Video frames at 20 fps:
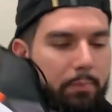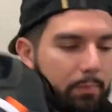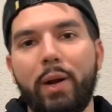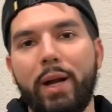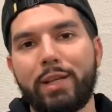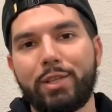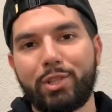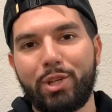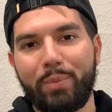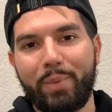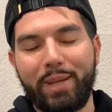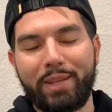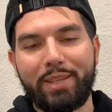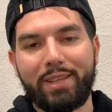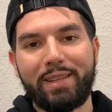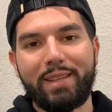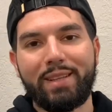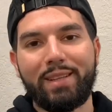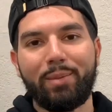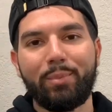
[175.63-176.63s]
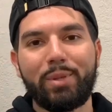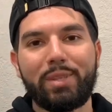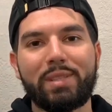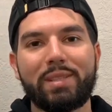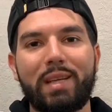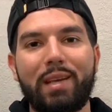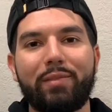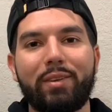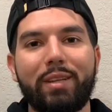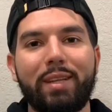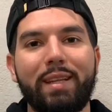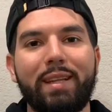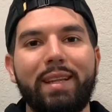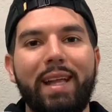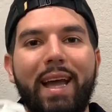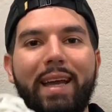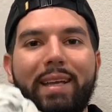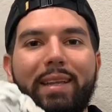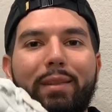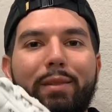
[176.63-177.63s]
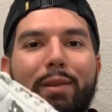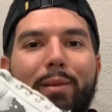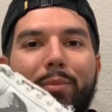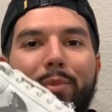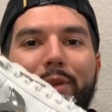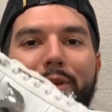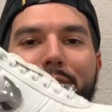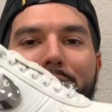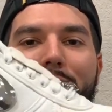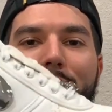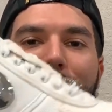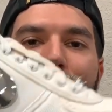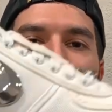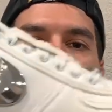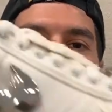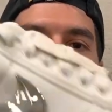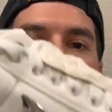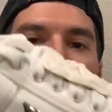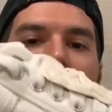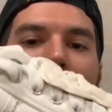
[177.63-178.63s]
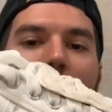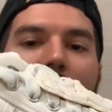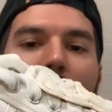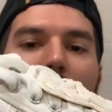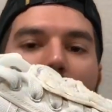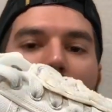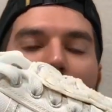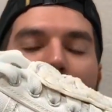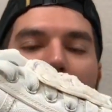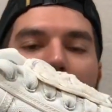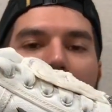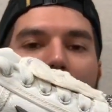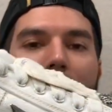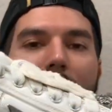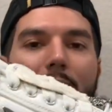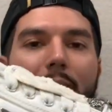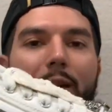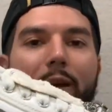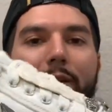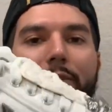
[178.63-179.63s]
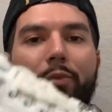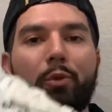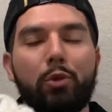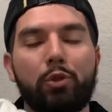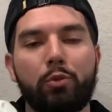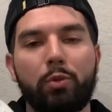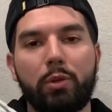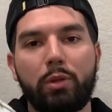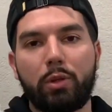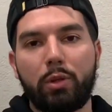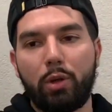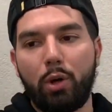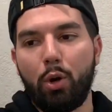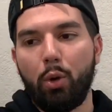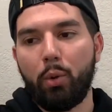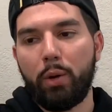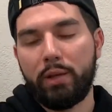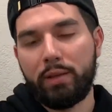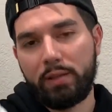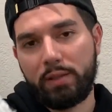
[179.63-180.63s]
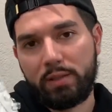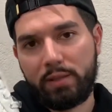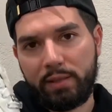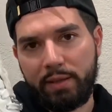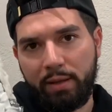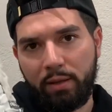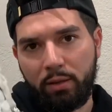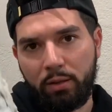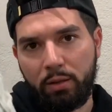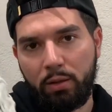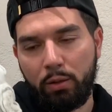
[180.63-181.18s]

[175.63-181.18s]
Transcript: Alright, jumping into the number 7, the Nike theme continues with the Travis Scott Air Force 1 Low in the Sail